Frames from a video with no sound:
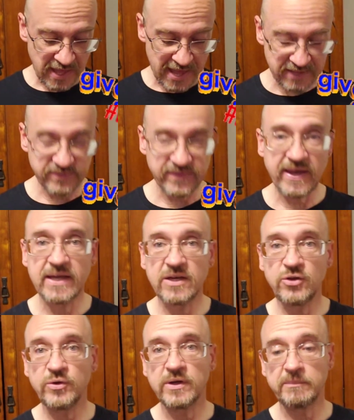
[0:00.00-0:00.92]
and then
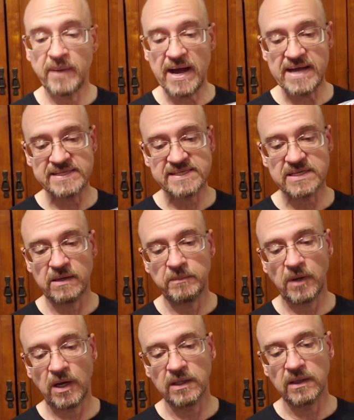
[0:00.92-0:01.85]
you can buy some
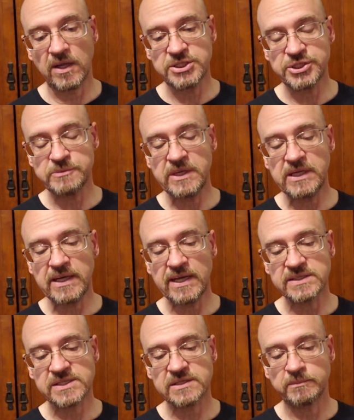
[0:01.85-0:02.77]
uh, lunch meat
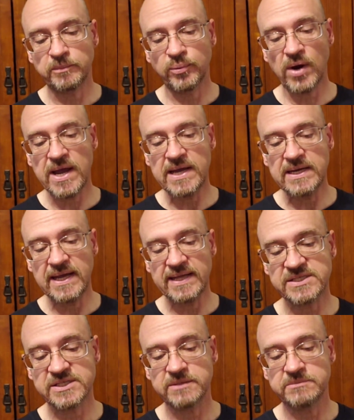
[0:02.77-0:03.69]
and some bread
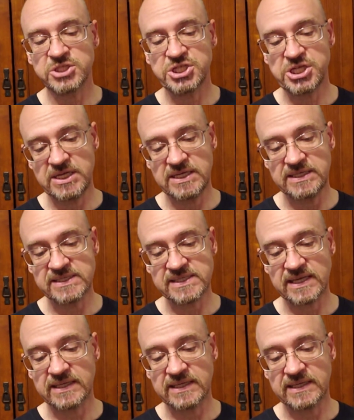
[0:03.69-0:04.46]
some cheese.